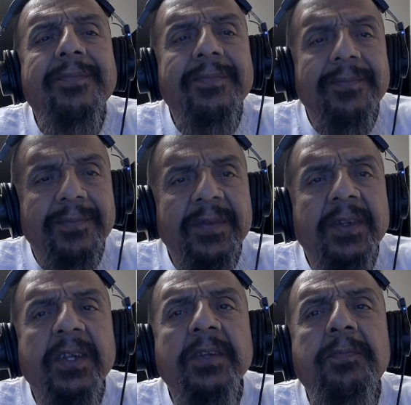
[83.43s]
Could
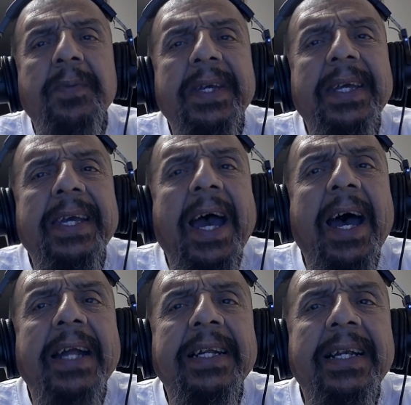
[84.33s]
this be
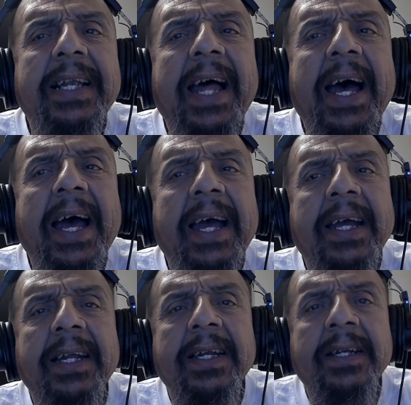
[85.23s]
out of
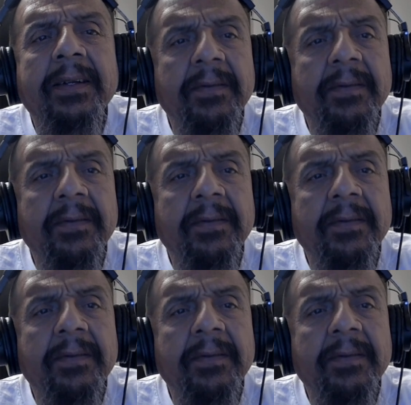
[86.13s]
line?